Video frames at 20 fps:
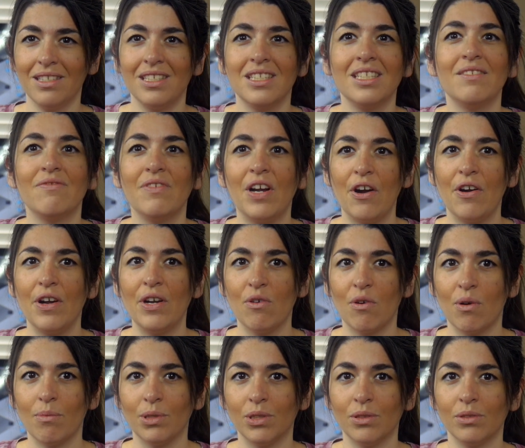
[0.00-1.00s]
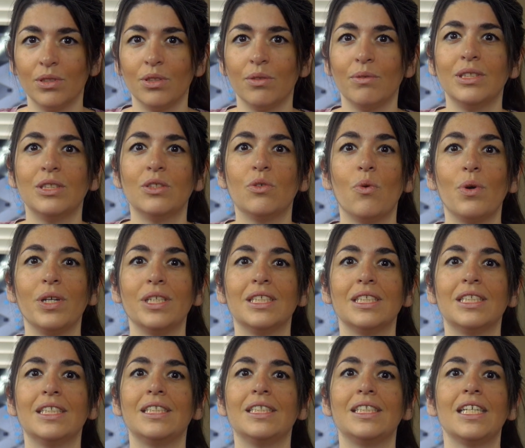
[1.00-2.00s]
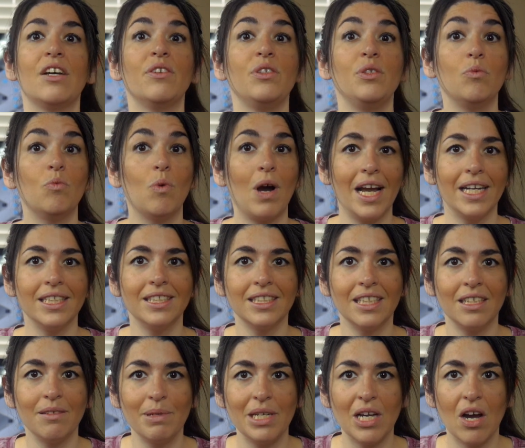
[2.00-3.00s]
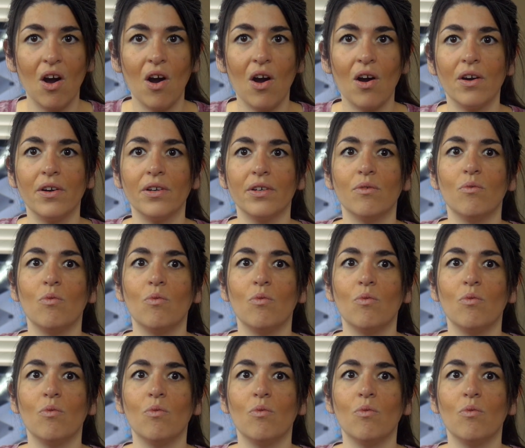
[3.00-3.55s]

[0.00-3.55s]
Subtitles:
This is very normal. So it's going to tell you why it's going to be hard,